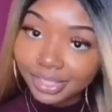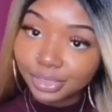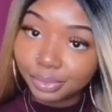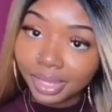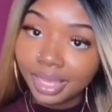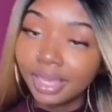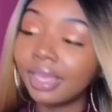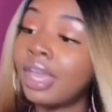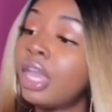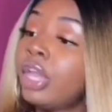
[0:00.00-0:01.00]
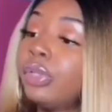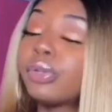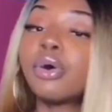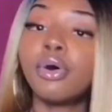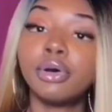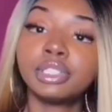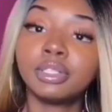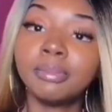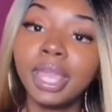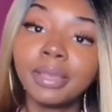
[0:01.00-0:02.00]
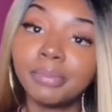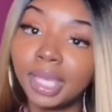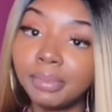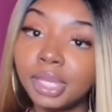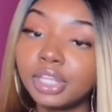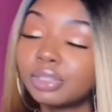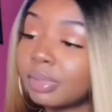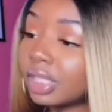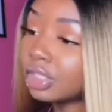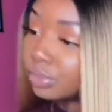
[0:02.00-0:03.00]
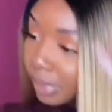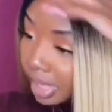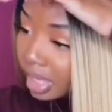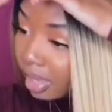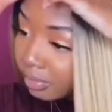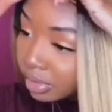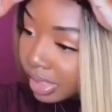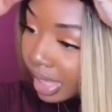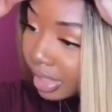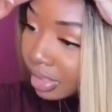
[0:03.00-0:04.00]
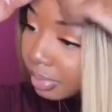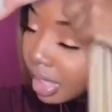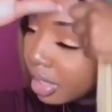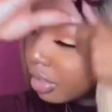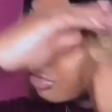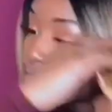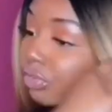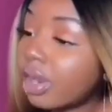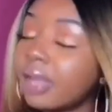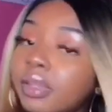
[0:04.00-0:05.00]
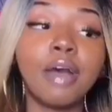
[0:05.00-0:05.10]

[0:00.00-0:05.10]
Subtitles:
this wig. You can also make baby hairs with this wig if you take out some hair in the front.